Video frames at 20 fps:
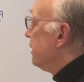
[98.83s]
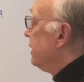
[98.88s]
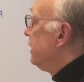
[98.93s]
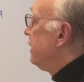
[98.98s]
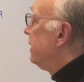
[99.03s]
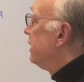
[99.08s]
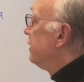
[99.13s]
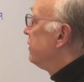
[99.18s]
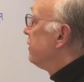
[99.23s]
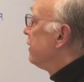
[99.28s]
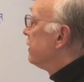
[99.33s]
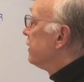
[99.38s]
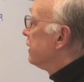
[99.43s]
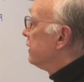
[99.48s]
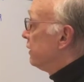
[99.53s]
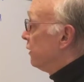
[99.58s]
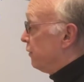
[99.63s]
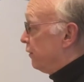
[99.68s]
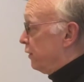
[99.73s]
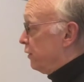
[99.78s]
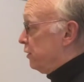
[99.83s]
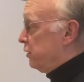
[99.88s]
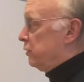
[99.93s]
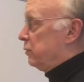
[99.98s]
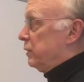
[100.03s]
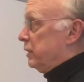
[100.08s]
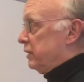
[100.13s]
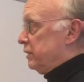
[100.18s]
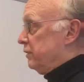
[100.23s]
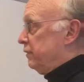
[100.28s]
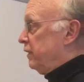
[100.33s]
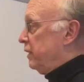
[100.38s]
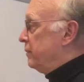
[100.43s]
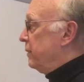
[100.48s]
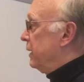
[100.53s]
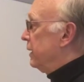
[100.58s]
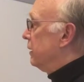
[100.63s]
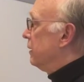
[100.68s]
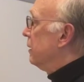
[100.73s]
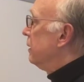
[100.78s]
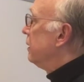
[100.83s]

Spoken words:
given that the first one is female,